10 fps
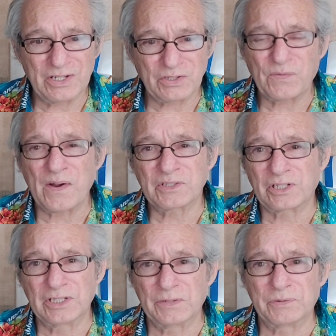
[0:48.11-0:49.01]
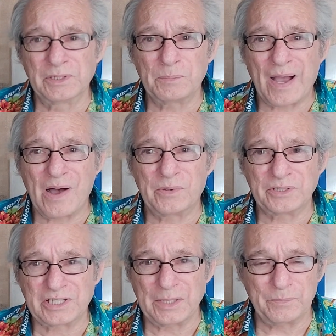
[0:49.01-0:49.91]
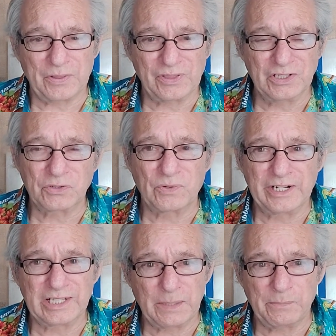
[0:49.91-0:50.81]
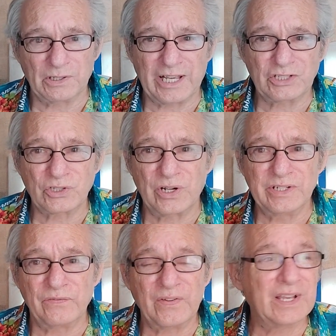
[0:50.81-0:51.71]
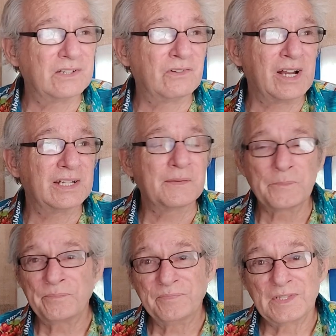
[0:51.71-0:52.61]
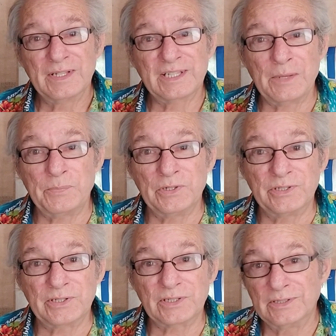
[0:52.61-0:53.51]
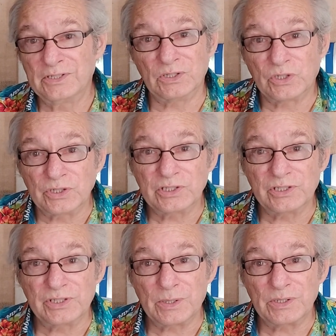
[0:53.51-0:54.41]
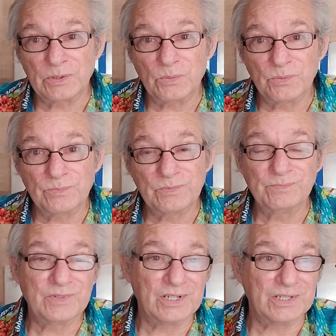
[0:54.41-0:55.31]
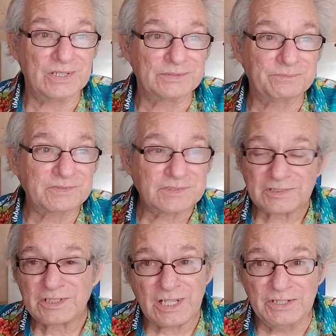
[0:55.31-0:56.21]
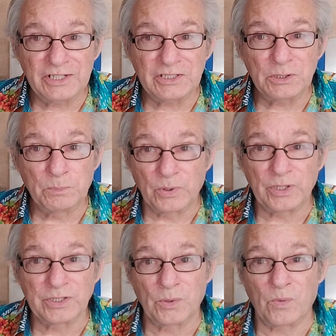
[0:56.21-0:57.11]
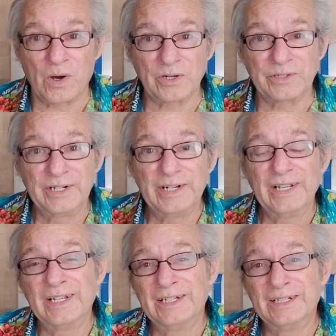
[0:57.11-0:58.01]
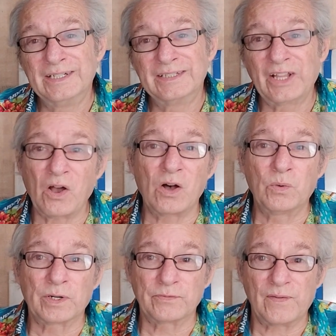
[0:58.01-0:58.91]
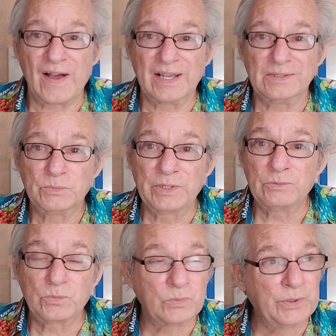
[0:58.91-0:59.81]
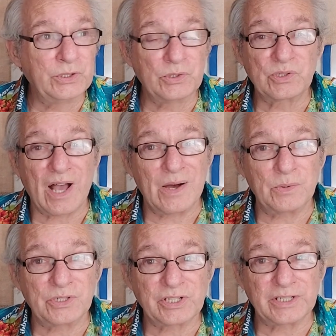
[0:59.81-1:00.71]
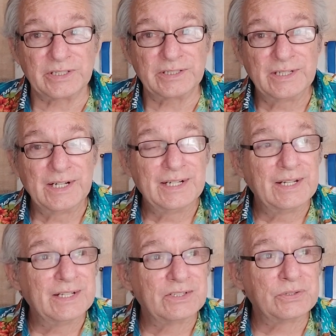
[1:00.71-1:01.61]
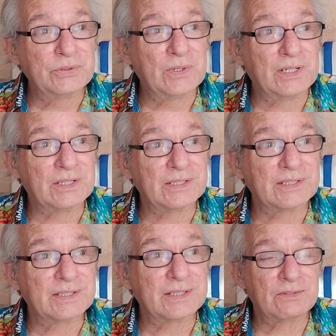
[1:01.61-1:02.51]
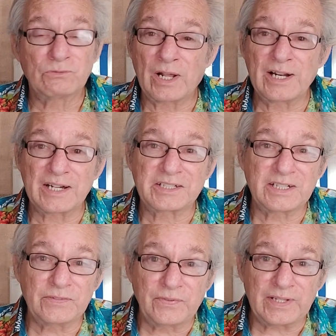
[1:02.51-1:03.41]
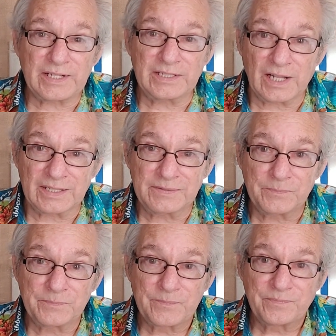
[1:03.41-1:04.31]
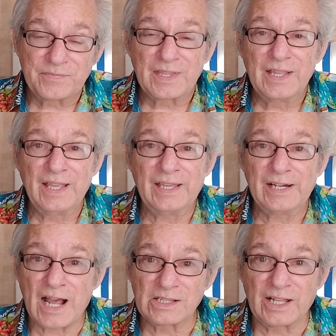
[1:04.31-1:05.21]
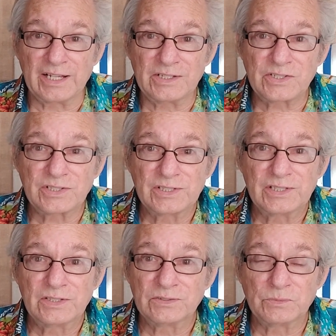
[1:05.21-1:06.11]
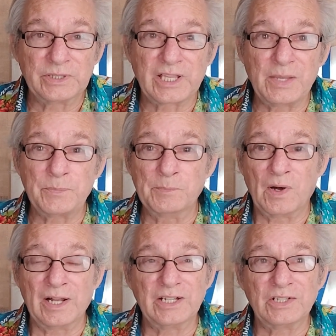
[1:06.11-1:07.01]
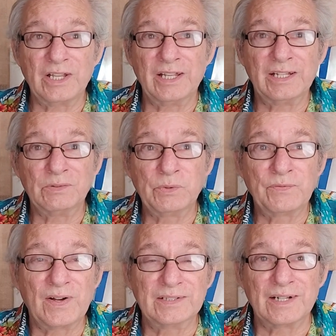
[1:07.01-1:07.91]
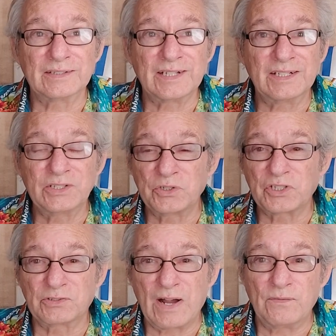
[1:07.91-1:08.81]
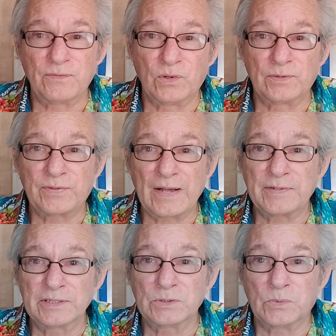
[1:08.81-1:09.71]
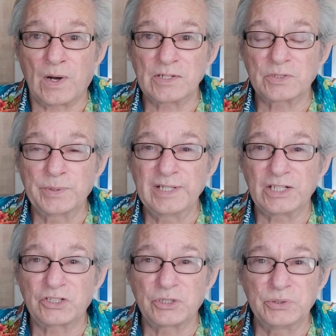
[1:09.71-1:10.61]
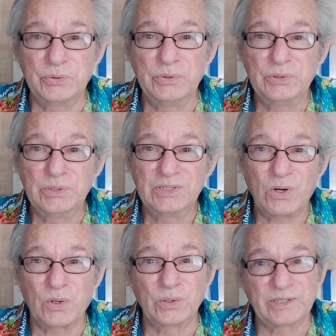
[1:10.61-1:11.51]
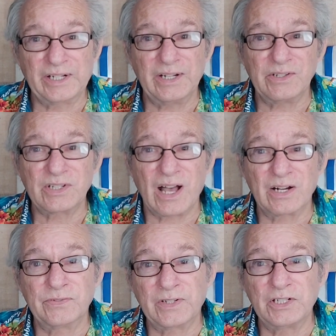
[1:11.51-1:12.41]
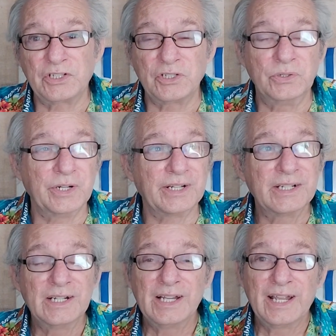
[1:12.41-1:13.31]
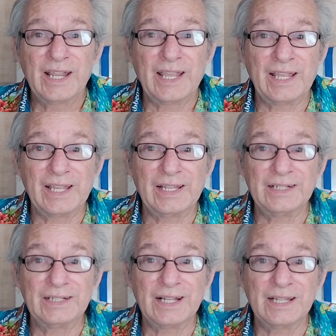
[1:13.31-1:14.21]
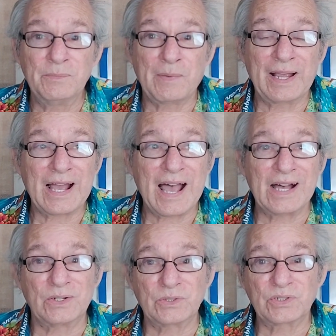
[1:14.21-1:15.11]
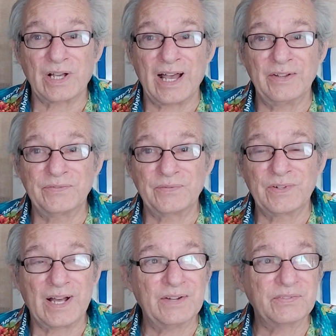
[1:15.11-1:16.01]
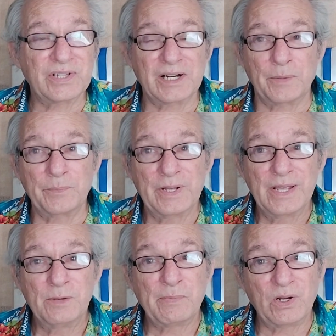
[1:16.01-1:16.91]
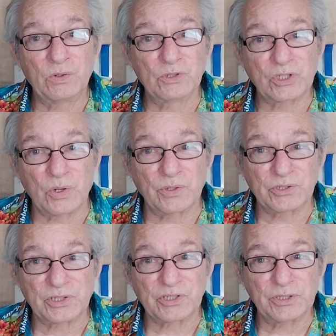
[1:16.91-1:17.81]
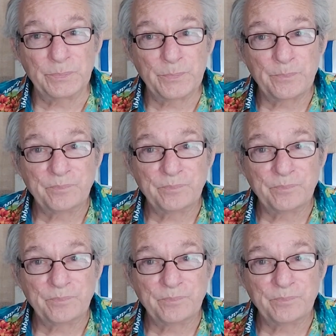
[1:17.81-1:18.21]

as far as delivering power to keep your things running, keep your lights on, your fan running, keep cook your uh, dinner, boil your water. They all work fine. We use ours here to run our TV at night and our lights. We keep them on, and we found out that it uses around 400 or 500 watts. We can get 2 whole days out of each unit. And in my house, I've set up my own solar system.